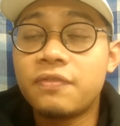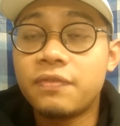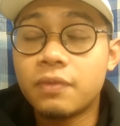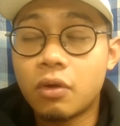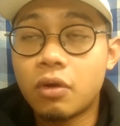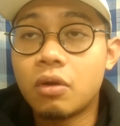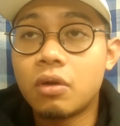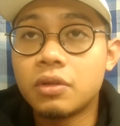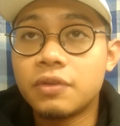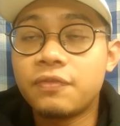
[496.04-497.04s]

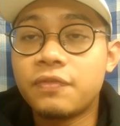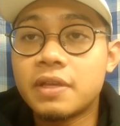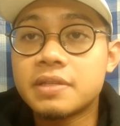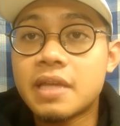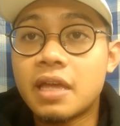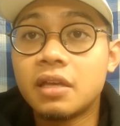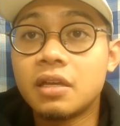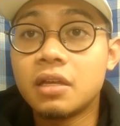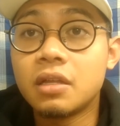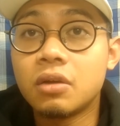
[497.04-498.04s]
or the fixed
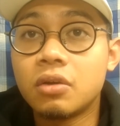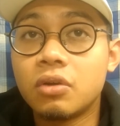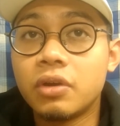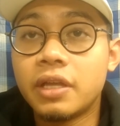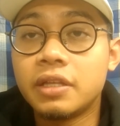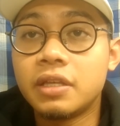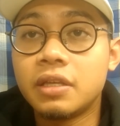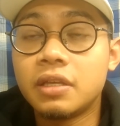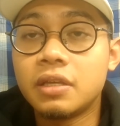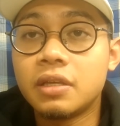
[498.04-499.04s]
angle or
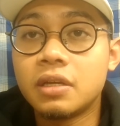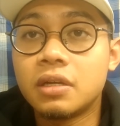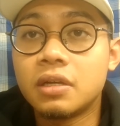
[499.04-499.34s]
any